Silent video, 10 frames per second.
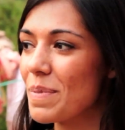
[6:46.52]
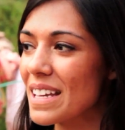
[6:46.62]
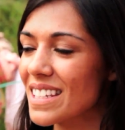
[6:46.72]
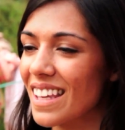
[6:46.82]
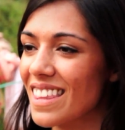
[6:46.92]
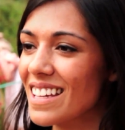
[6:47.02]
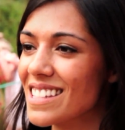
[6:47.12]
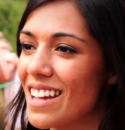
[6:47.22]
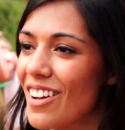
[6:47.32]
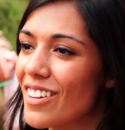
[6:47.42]
basic things
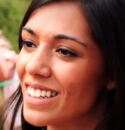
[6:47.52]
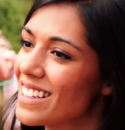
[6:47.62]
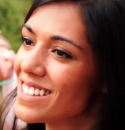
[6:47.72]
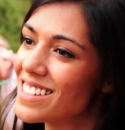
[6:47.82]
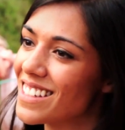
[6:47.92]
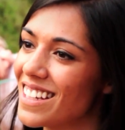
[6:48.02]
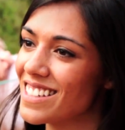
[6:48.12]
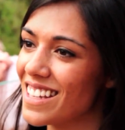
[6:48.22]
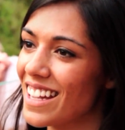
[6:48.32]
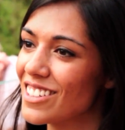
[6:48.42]
that all kids
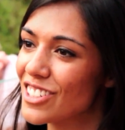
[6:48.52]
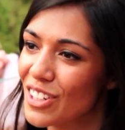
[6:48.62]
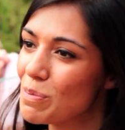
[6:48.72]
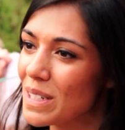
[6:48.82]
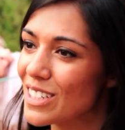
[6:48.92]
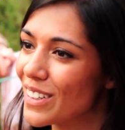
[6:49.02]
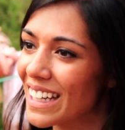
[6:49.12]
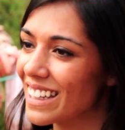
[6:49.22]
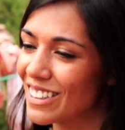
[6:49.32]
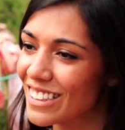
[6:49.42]
his age should be
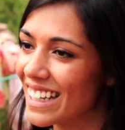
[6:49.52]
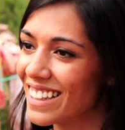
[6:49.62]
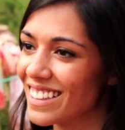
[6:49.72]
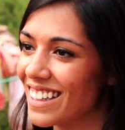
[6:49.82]
doing and learning.